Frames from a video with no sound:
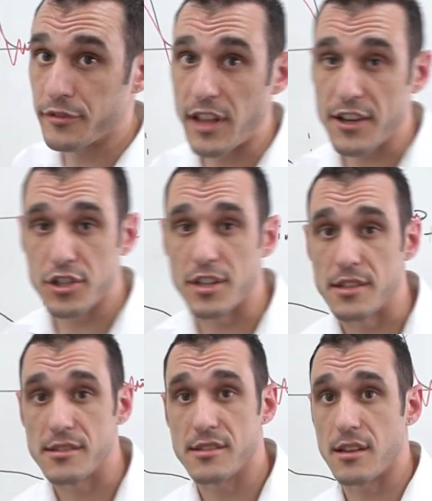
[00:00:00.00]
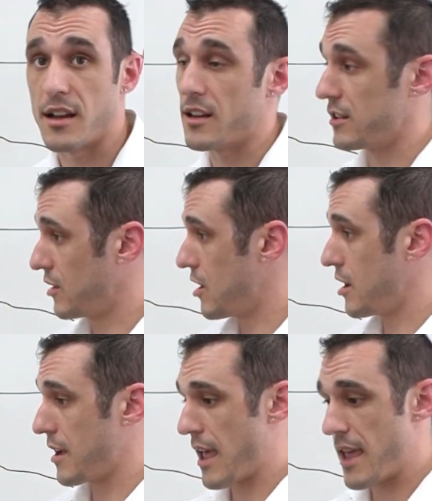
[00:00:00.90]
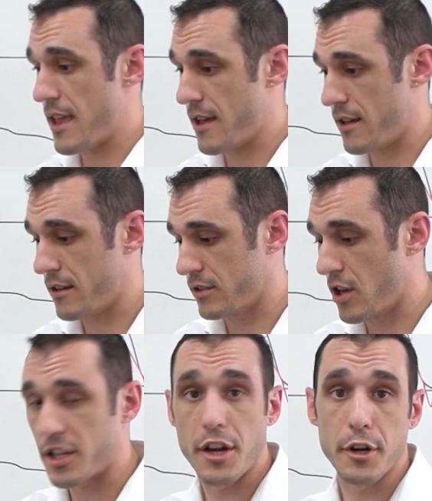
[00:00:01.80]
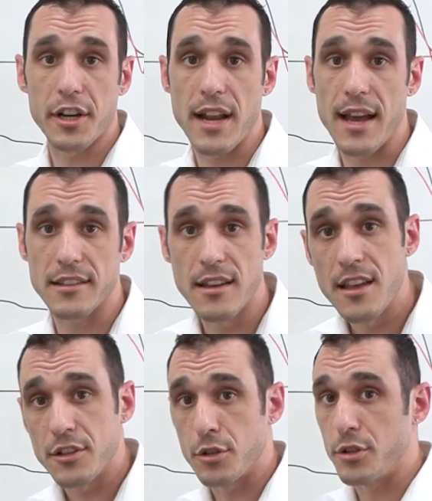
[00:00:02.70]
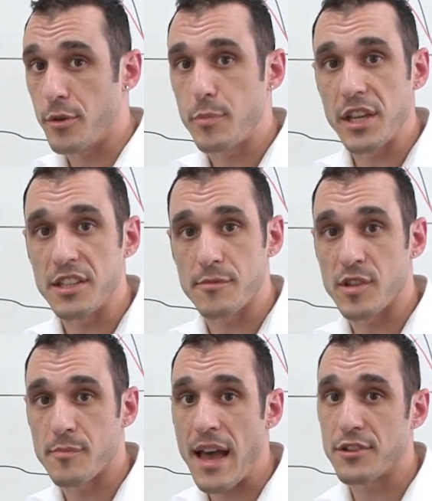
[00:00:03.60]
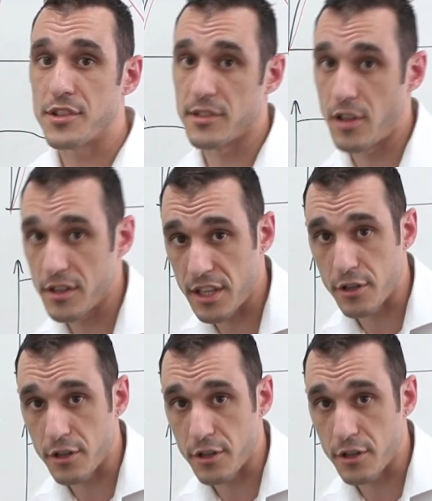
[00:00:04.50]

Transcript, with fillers: reflections uh, along a uh, along an interconnect due to impedance mismatches along the